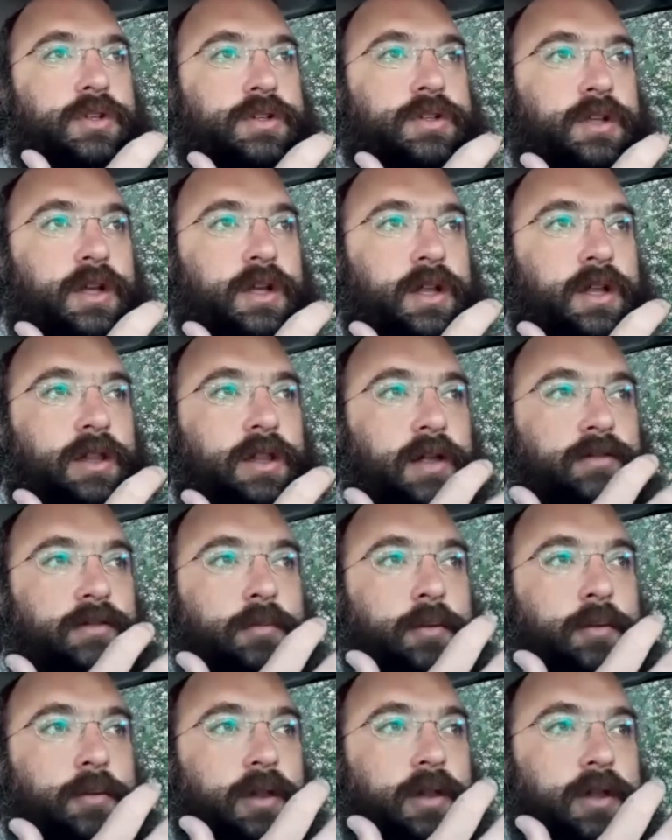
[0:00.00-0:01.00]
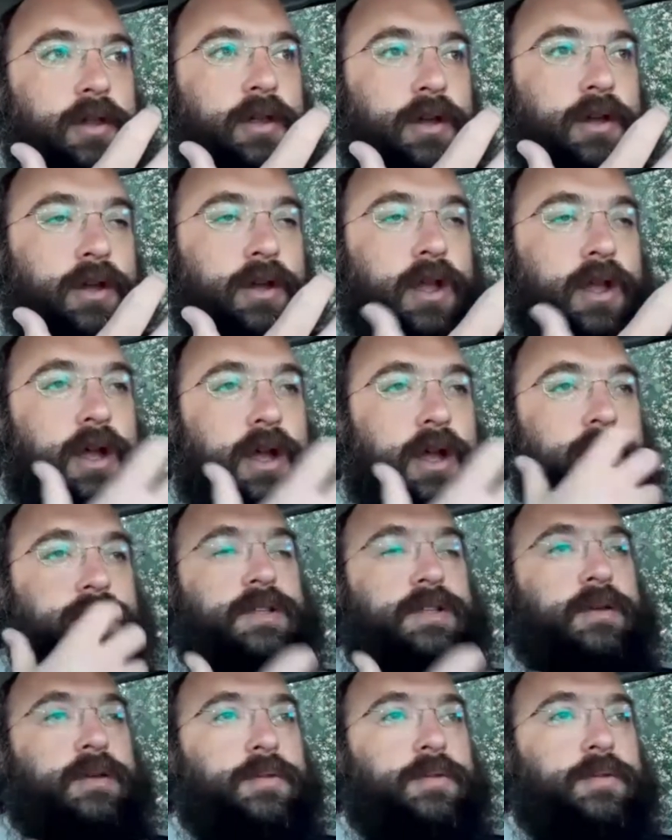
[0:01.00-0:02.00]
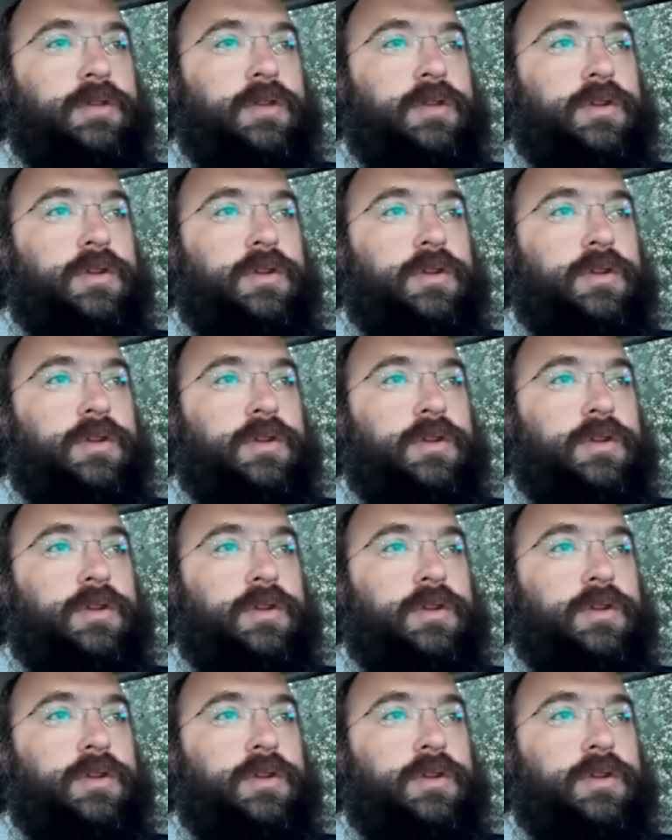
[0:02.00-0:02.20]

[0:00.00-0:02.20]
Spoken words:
a lovable concept.